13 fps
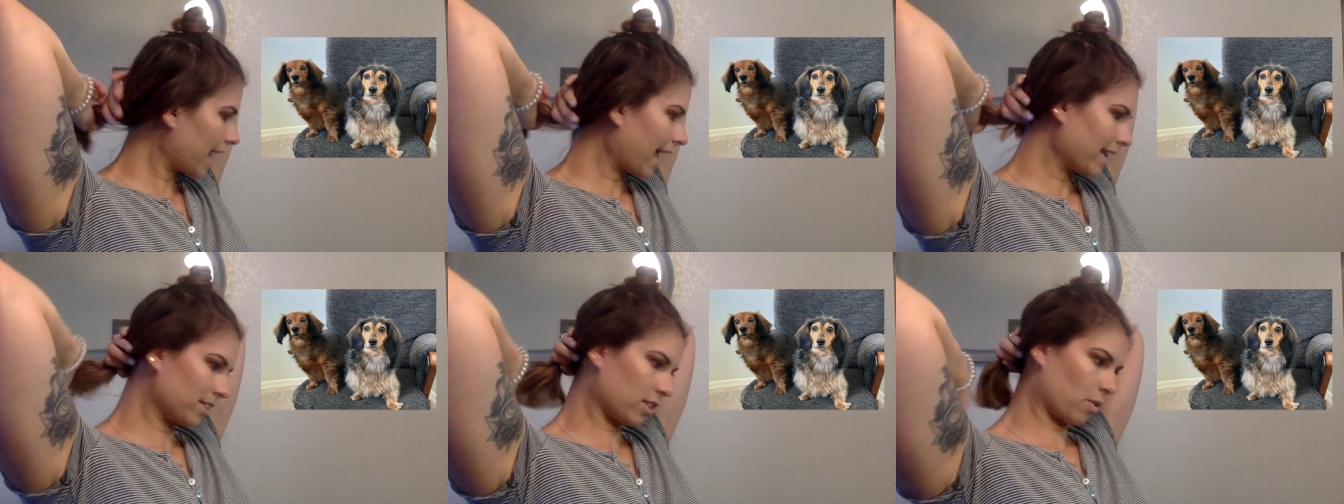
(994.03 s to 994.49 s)

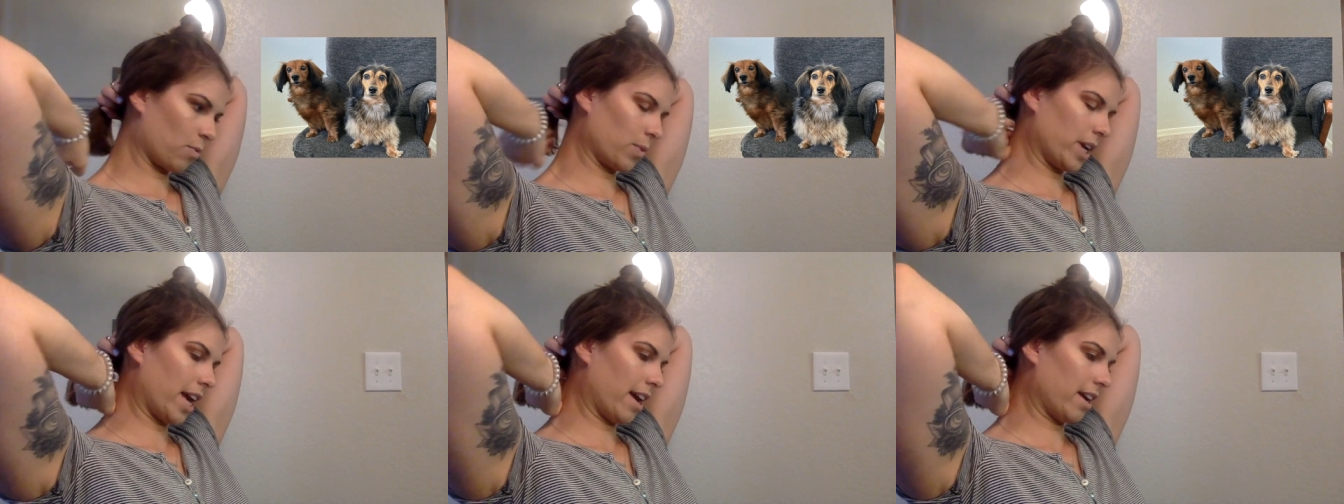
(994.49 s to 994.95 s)
And so
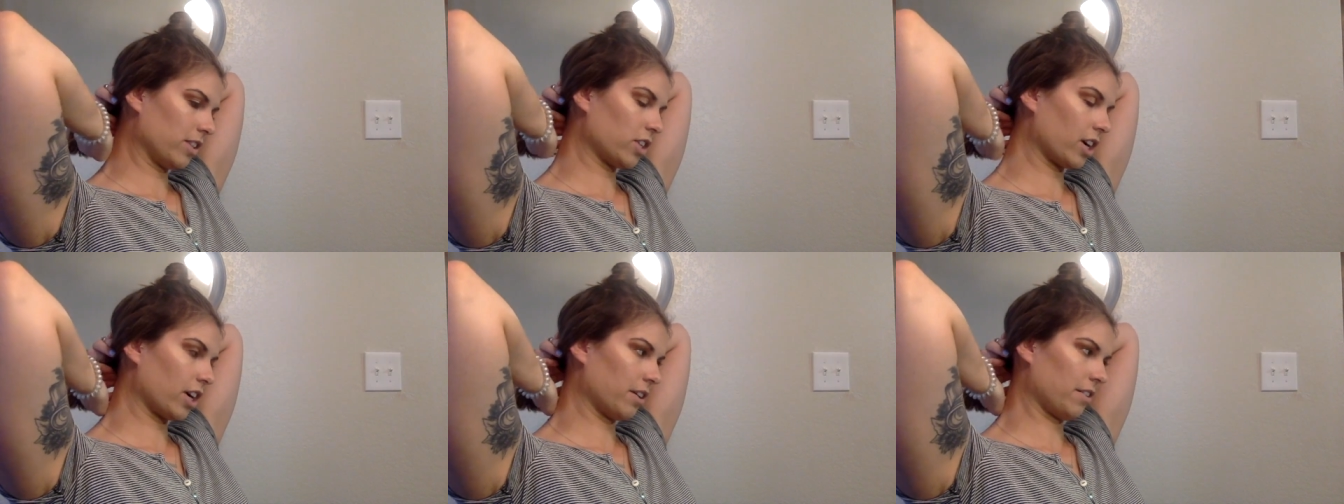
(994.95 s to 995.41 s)
when I
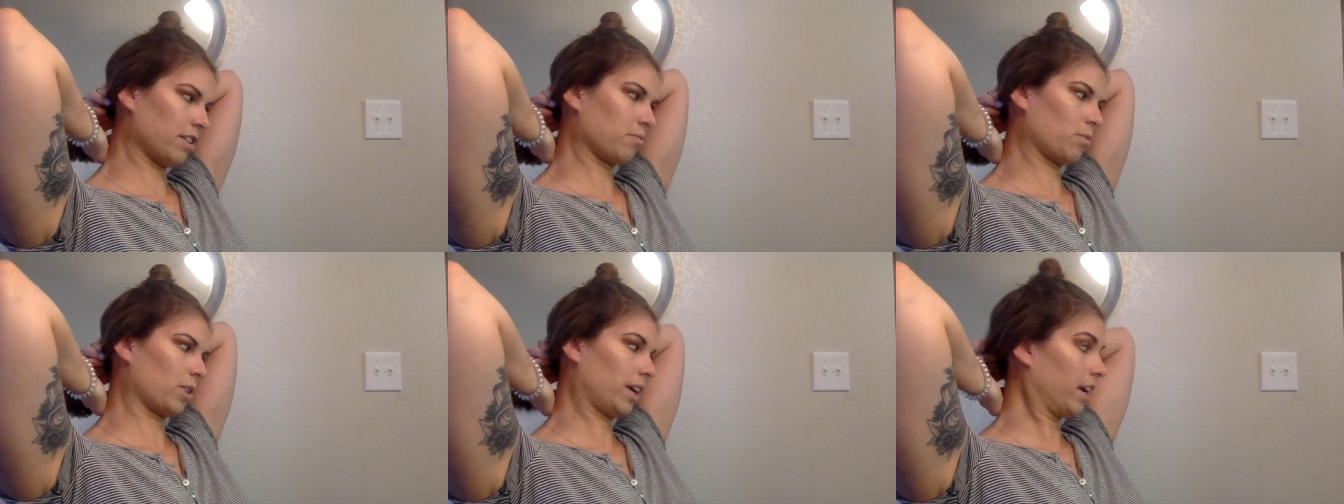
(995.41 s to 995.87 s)
took her
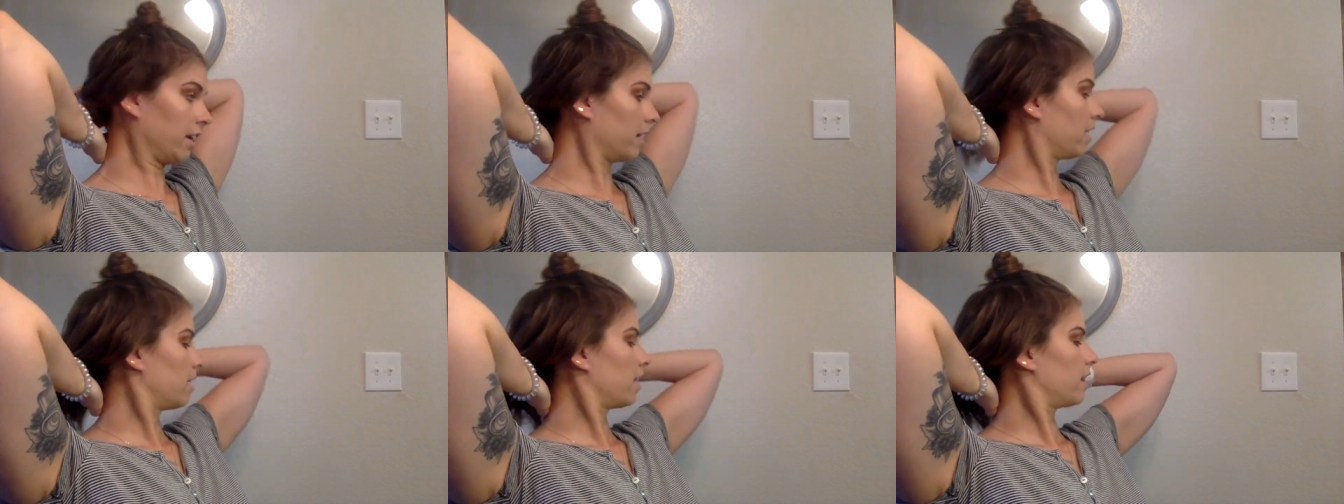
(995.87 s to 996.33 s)
this morning
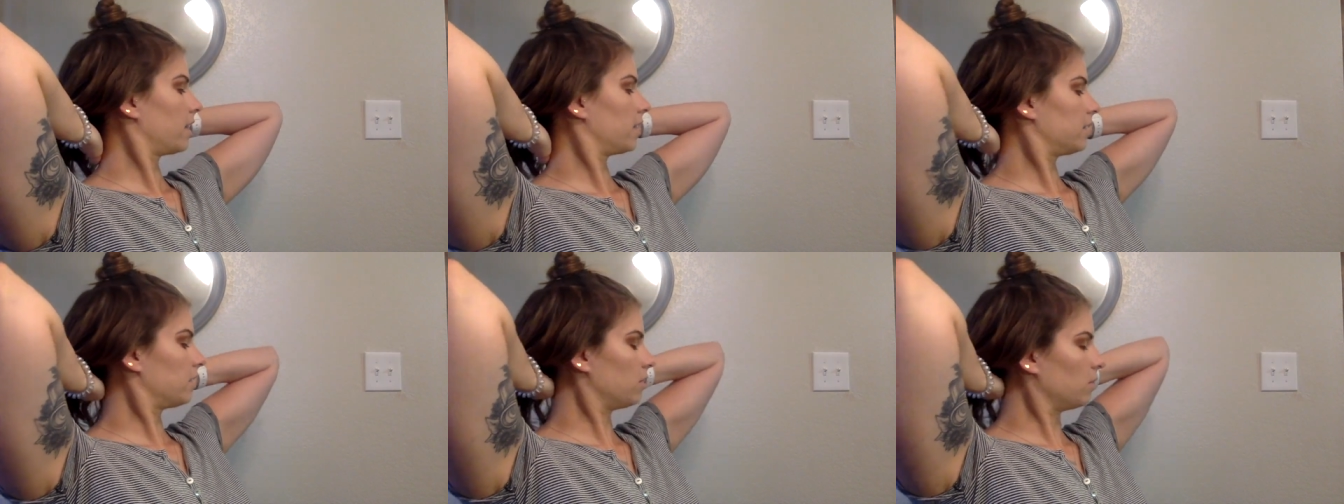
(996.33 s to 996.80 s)

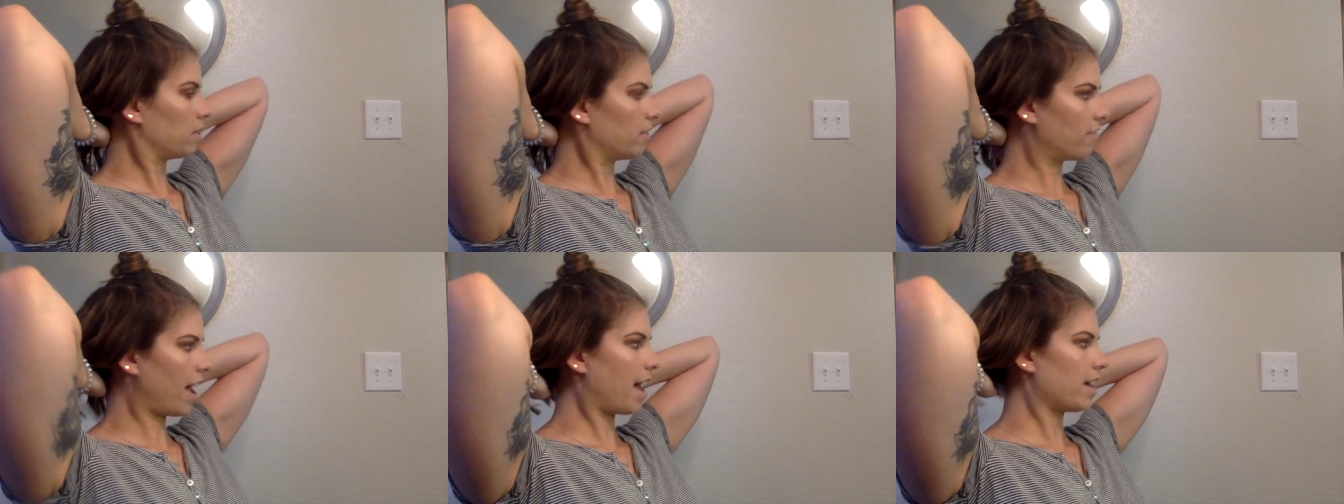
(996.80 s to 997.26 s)
to
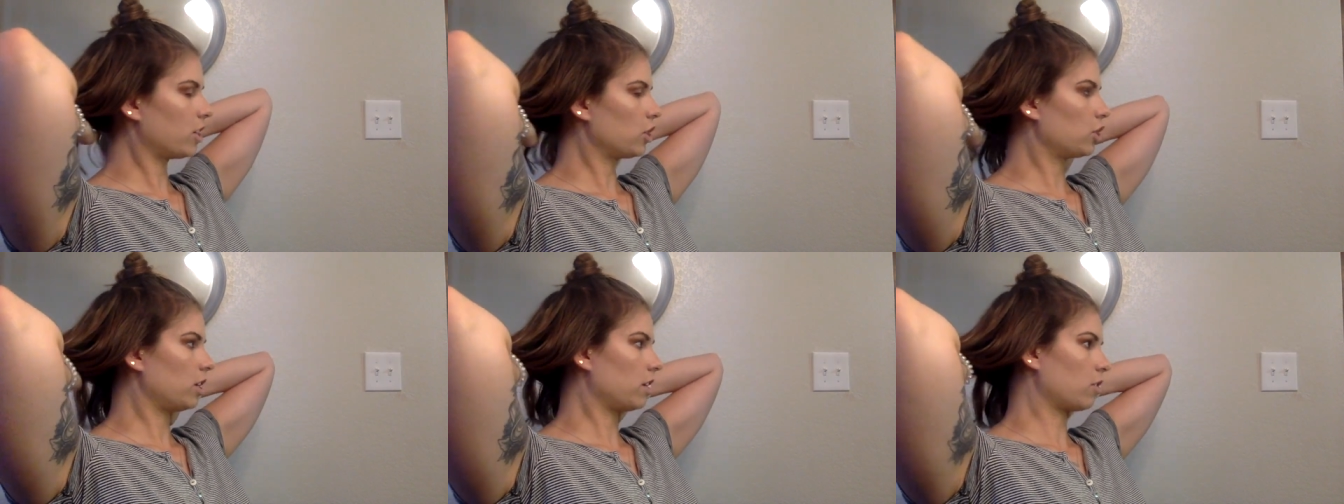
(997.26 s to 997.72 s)
the vet,
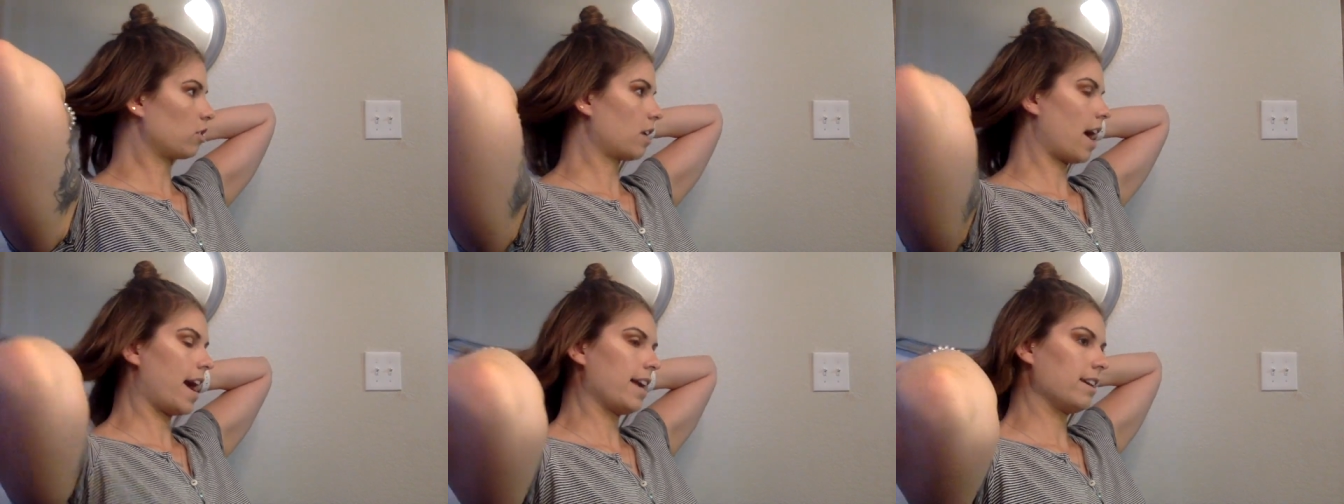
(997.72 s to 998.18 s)
she
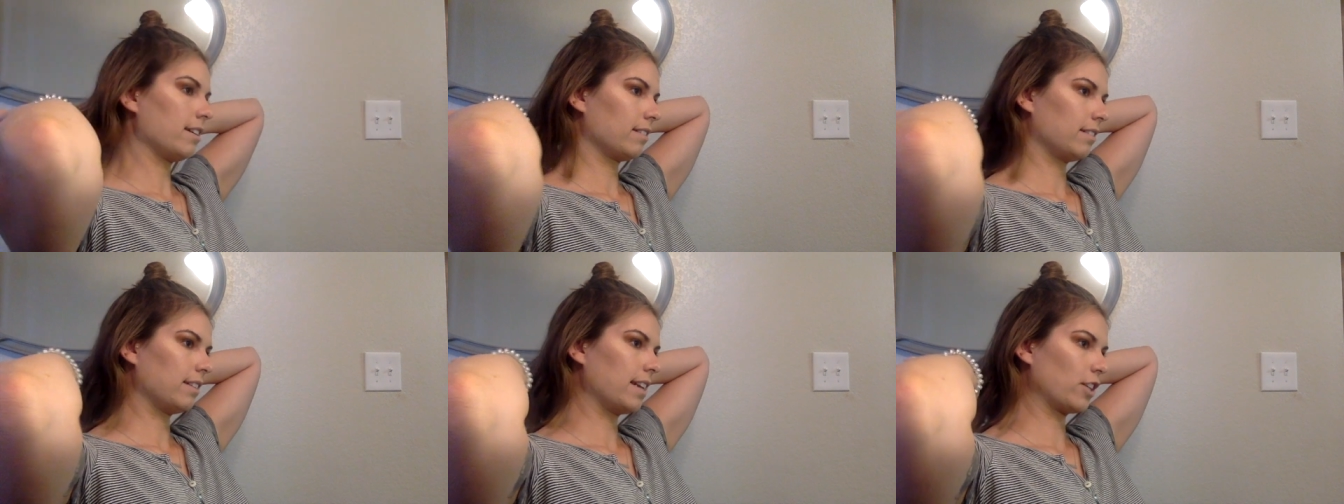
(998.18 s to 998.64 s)
cried.
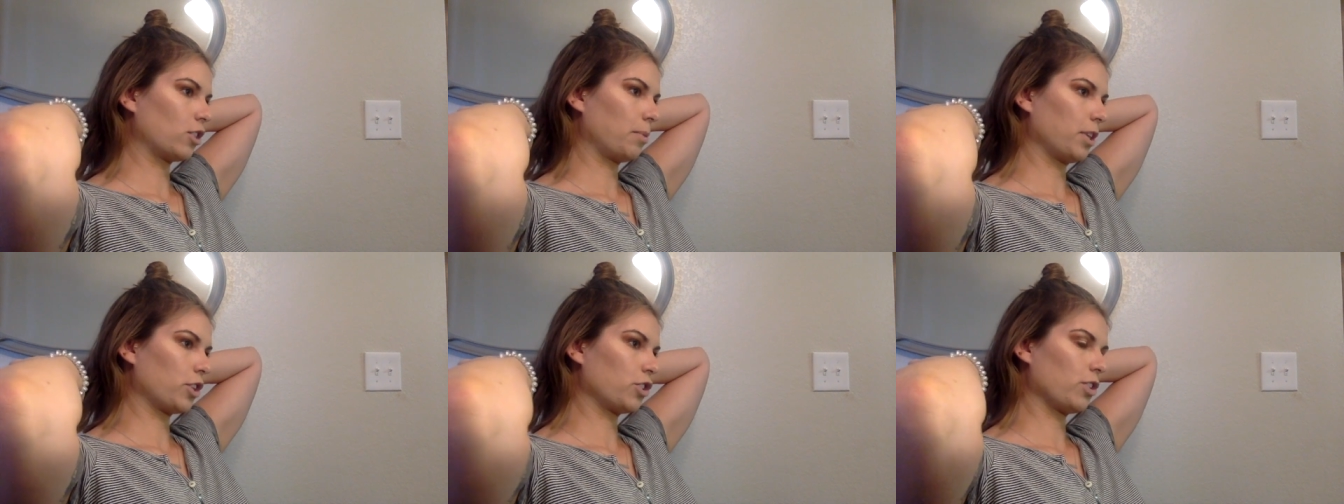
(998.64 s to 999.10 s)
Nick
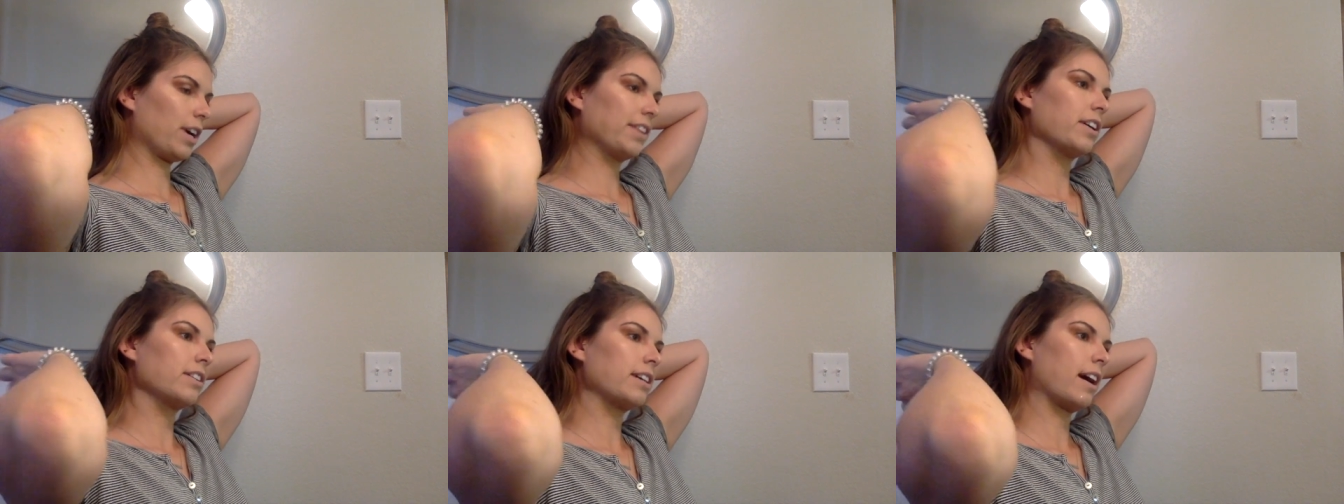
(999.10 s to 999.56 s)
told me that she
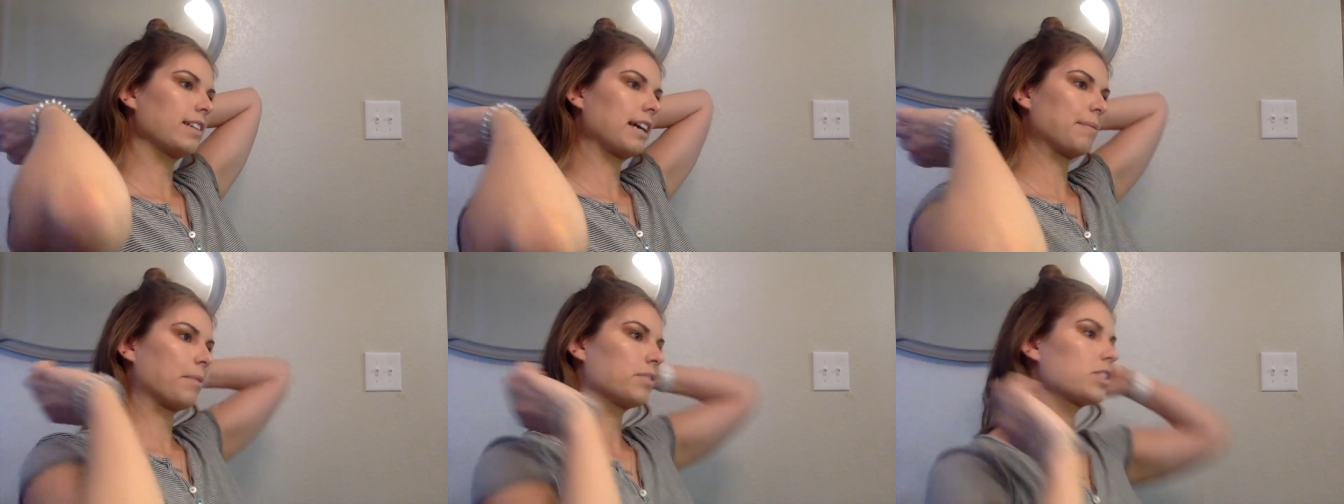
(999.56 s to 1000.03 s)
cried the entire
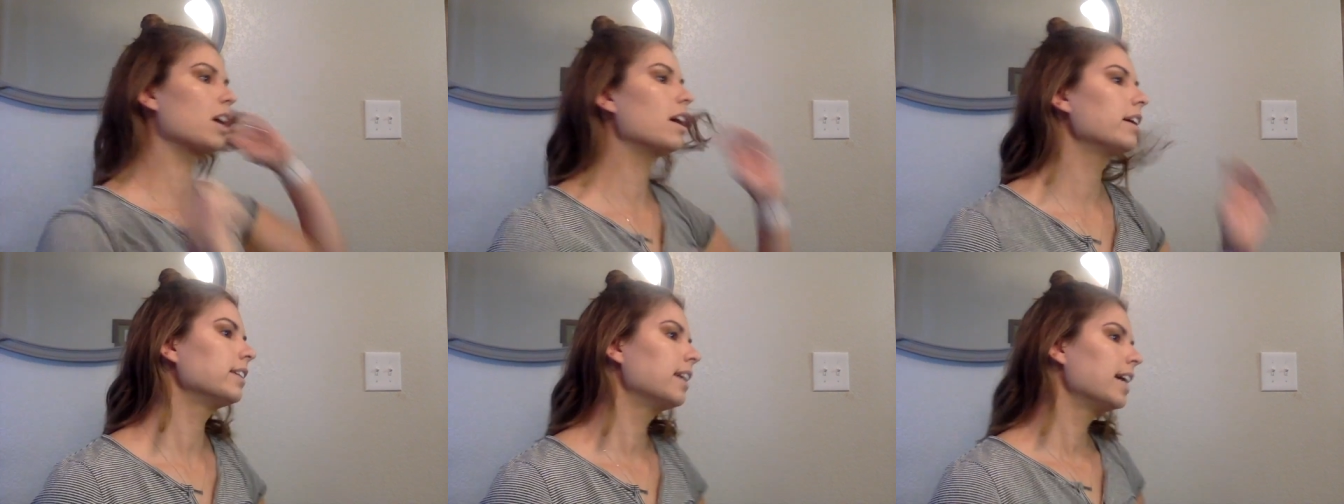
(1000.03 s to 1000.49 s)
time I was gone.